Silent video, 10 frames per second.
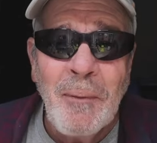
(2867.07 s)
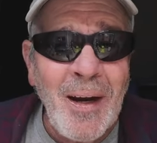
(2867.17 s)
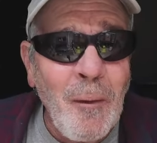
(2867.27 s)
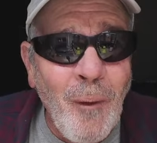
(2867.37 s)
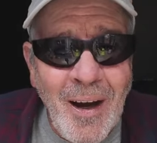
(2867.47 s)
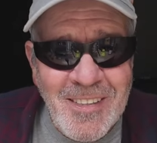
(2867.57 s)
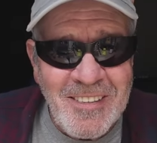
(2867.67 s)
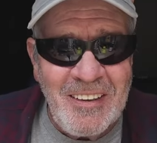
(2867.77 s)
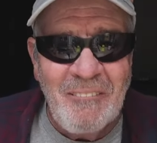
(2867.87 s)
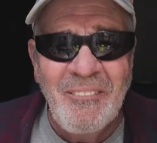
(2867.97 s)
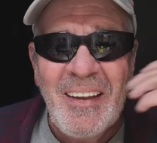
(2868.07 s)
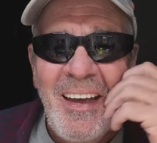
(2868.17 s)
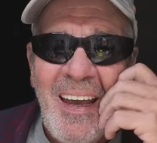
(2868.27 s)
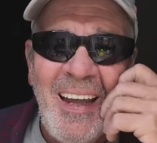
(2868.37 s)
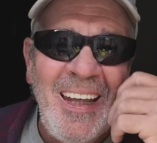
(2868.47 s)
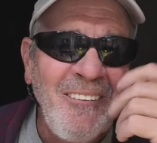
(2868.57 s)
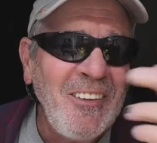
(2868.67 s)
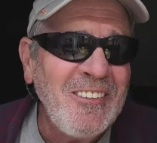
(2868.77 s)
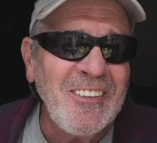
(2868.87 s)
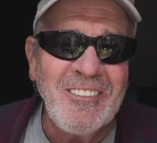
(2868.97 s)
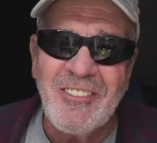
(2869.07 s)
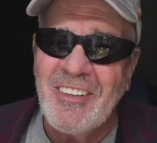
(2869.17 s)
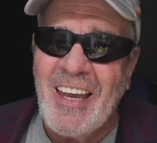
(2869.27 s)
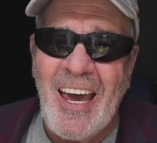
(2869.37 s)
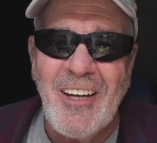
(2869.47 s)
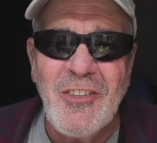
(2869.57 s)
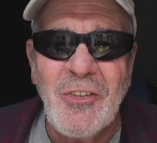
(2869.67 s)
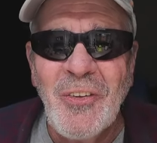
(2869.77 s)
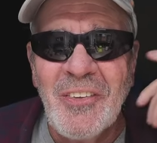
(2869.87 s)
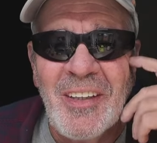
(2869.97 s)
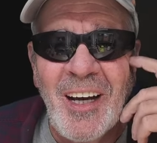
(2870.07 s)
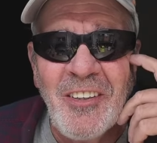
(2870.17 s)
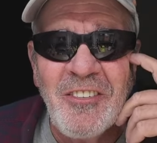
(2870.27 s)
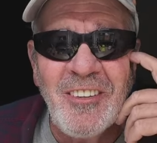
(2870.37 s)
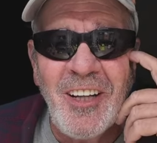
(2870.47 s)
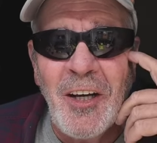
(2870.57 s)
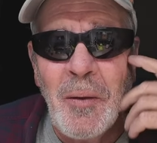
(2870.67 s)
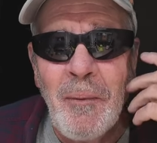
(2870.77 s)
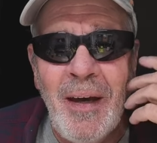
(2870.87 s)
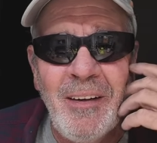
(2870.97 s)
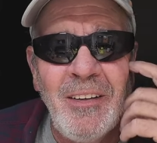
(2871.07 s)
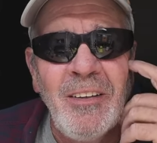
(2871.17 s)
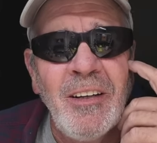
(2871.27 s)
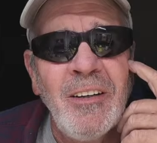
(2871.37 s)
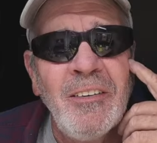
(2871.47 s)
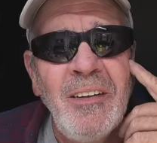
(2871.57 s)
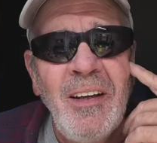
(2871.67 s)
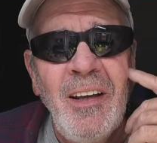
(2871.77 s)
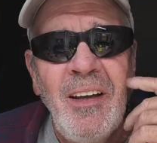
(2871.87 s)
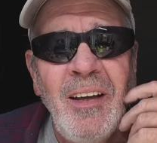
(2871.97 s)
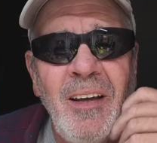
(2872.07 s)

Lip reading: But I watched him and he was just casual and nonchalant about it, you know.